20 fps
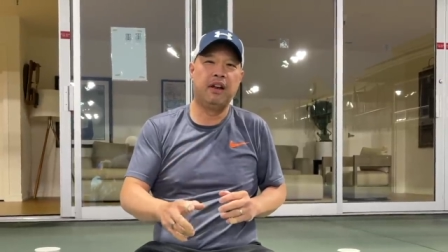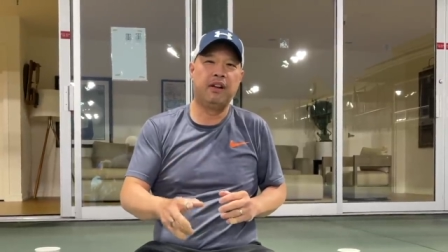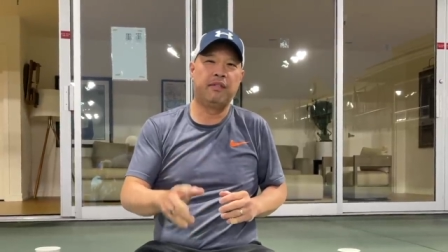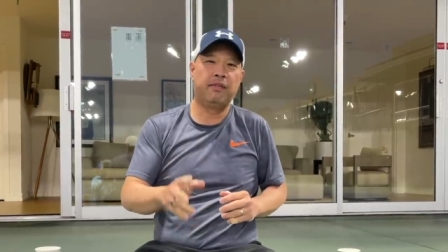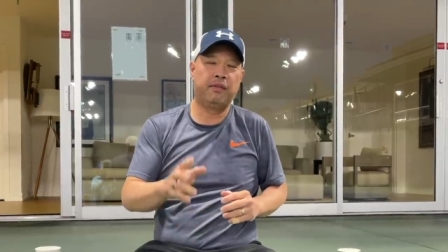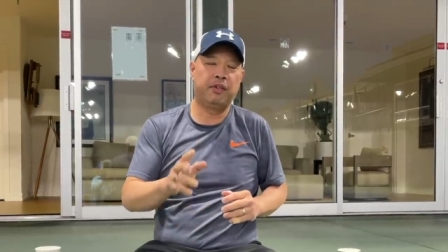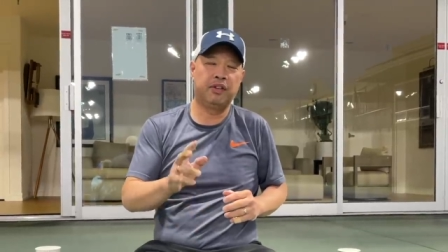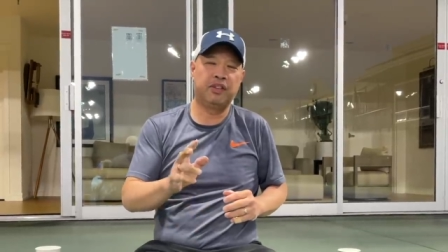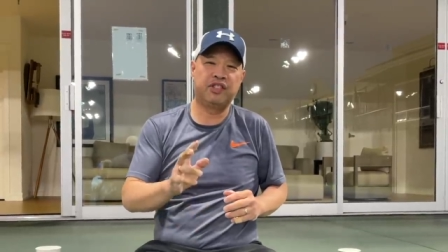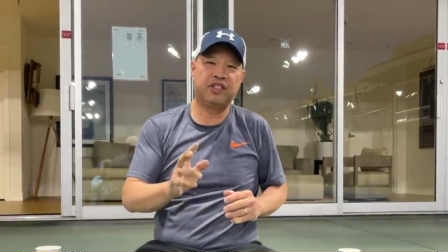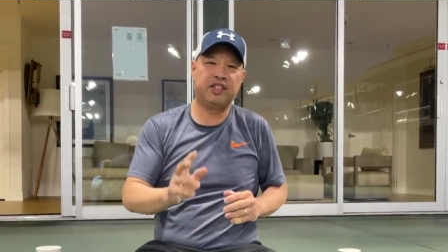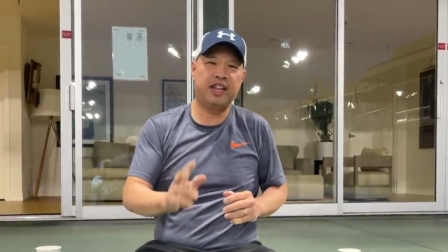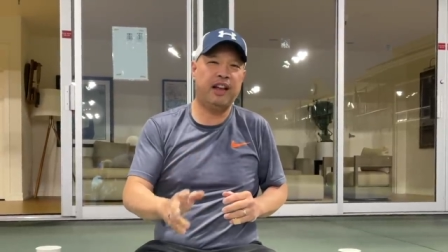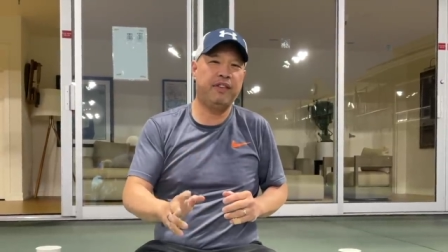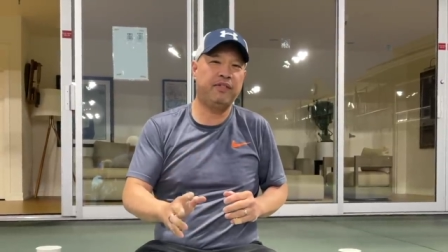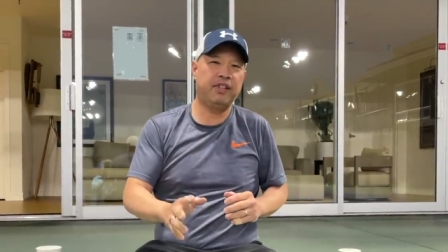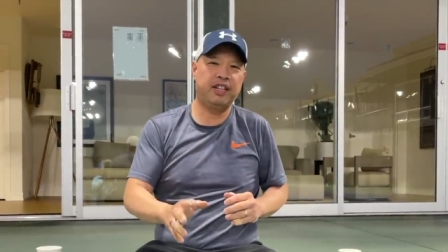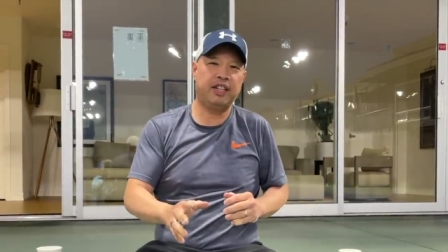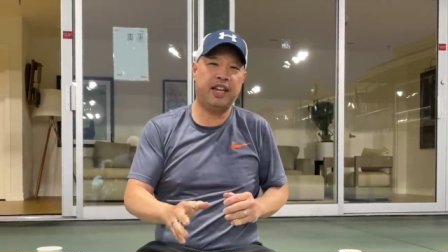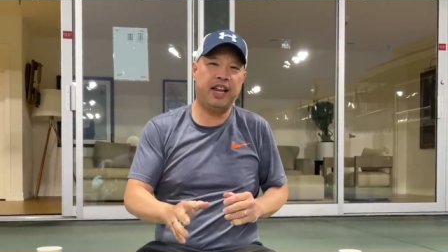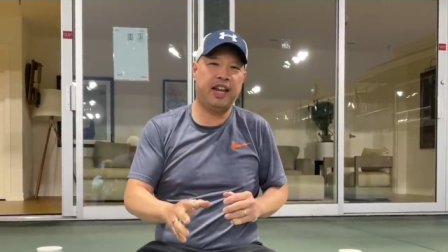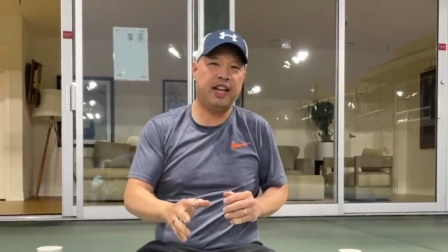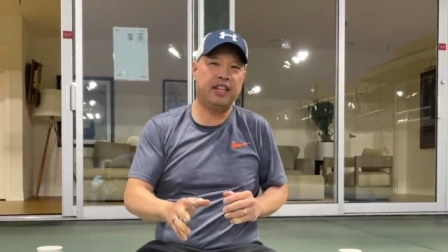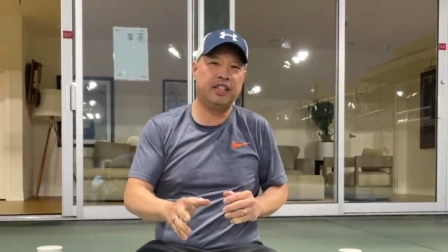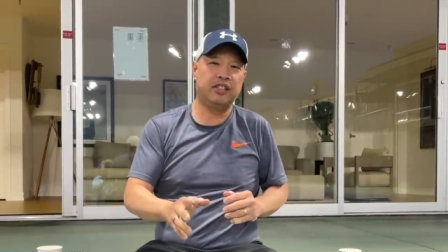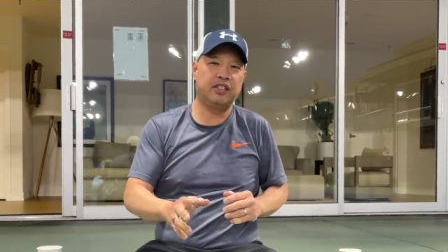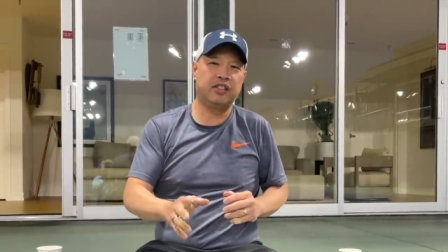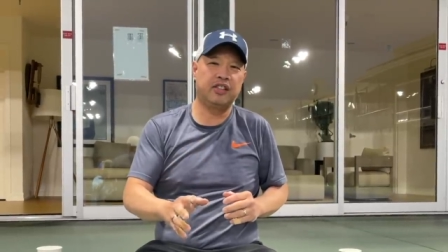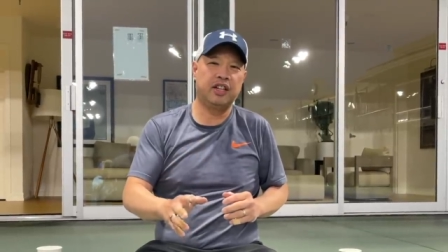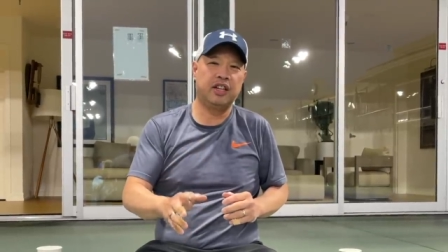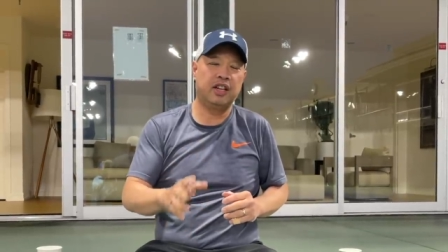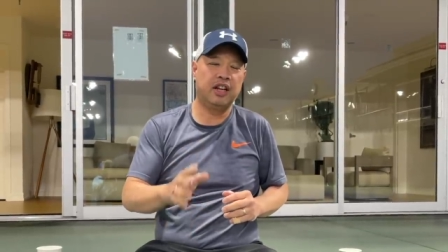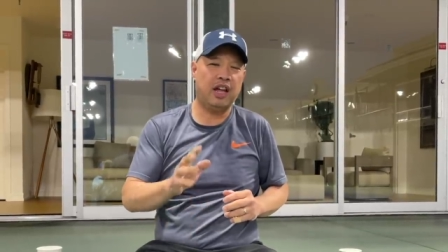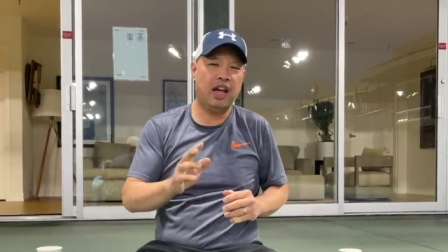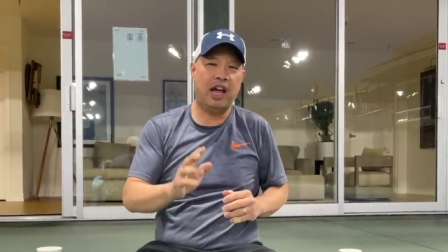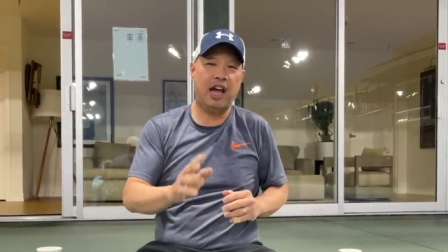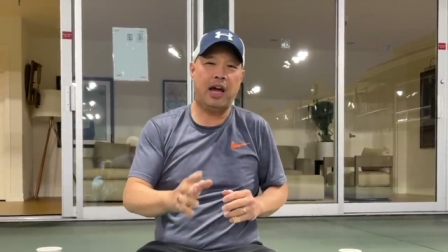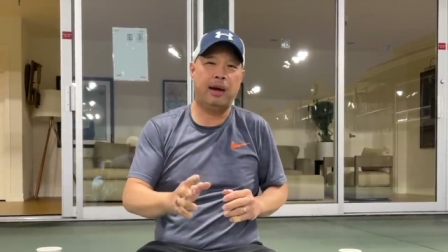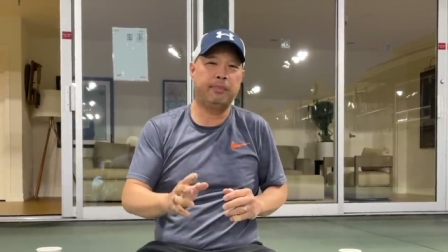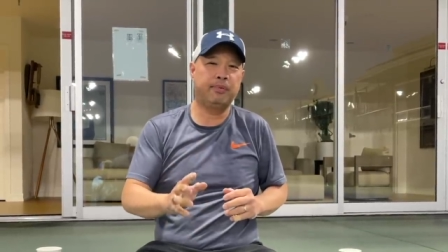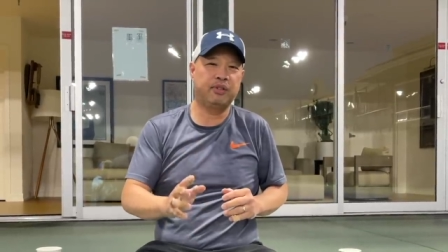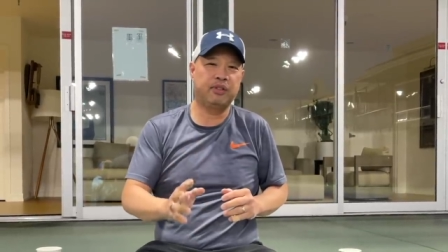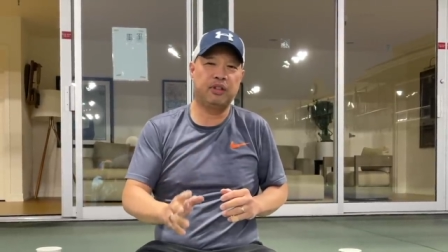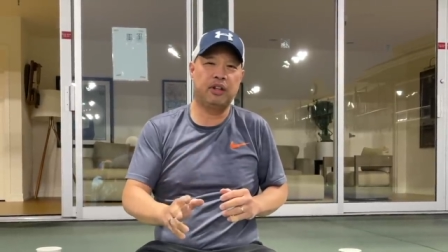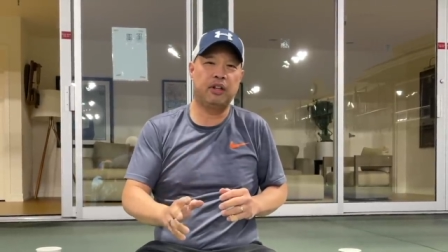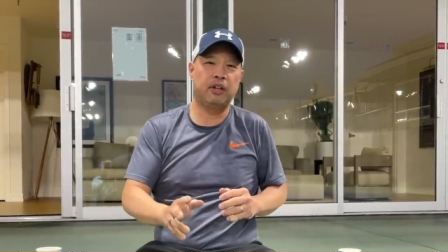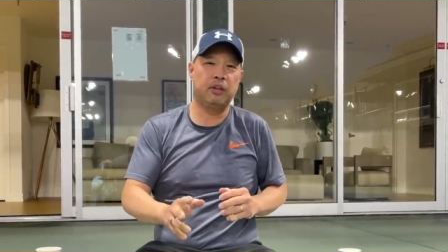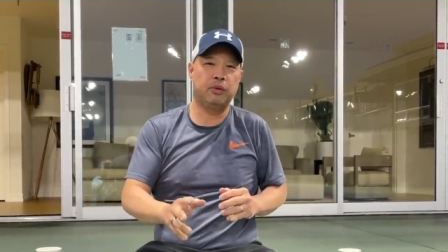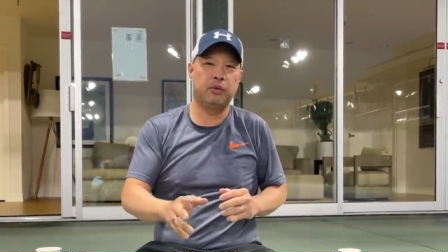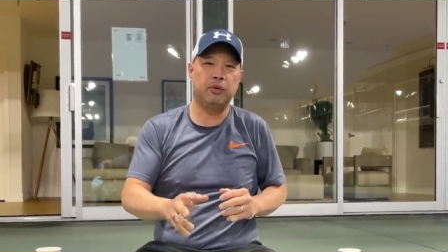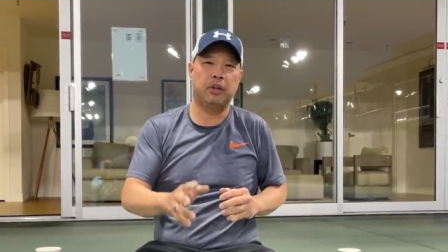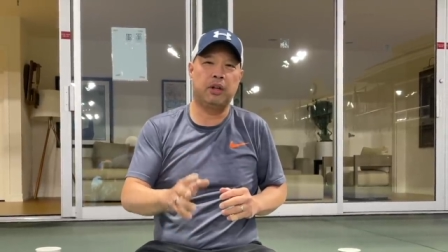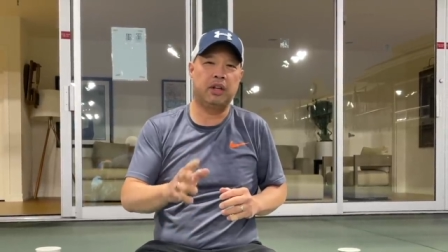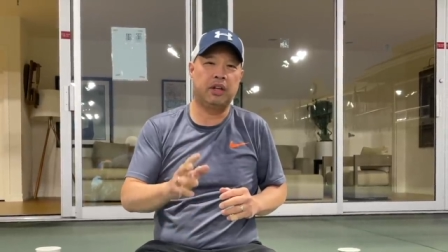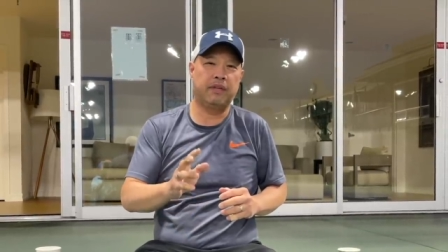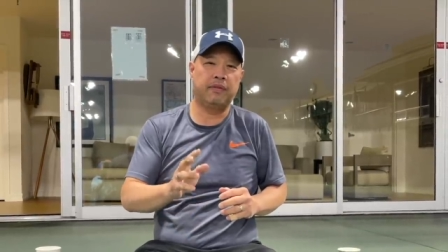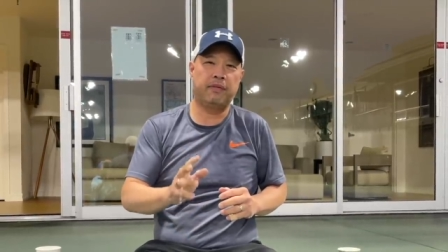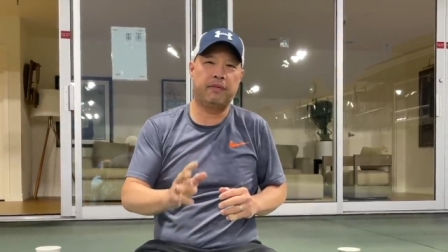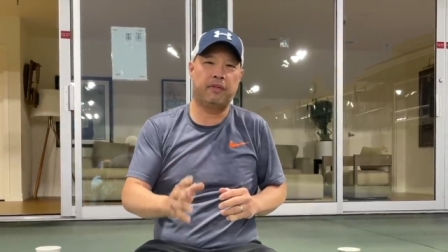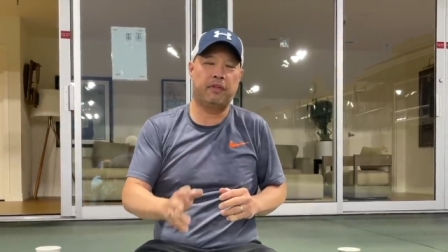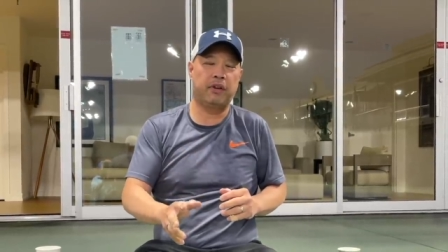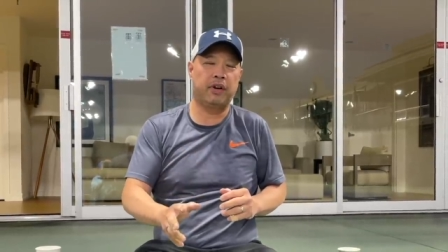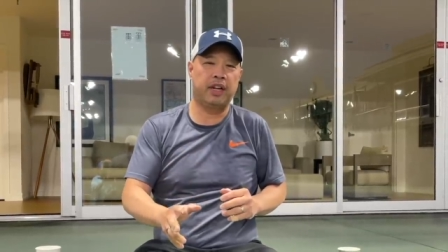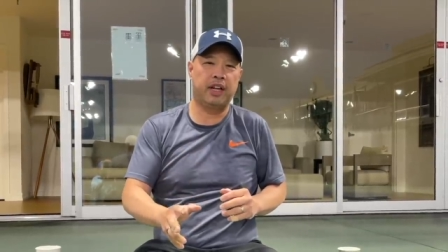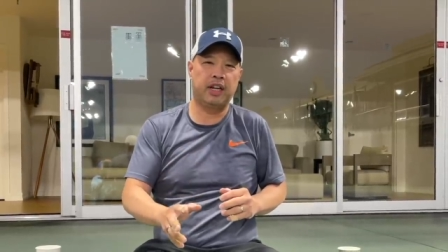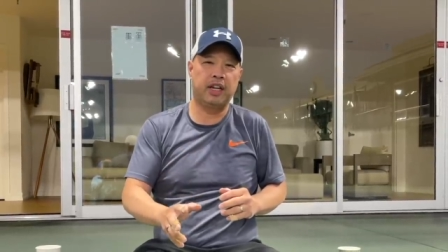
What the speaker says: for 7 days absolutely free.